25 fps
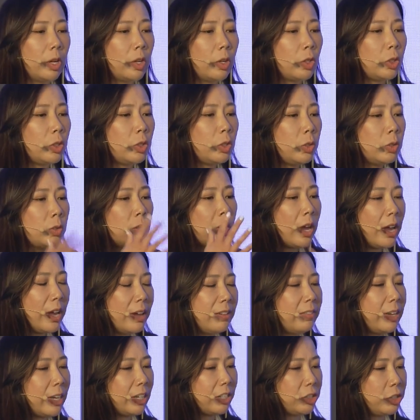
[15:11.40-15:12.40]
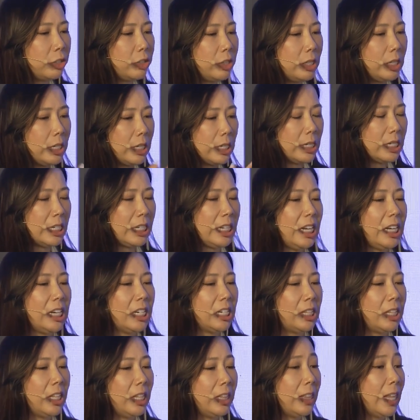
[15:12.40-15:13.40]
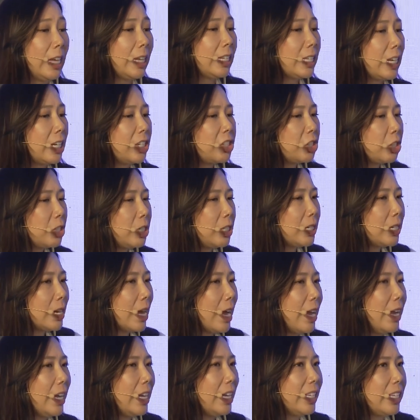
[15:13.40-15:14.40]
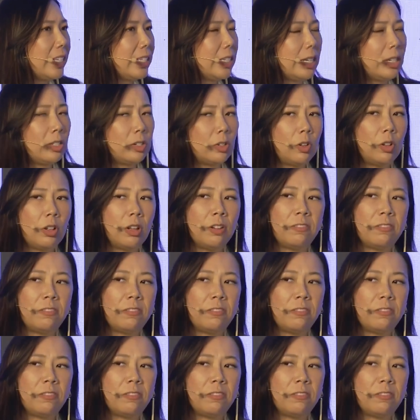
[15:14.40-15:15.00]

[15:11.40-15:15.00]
you have actually indicated that that's actually not a signal of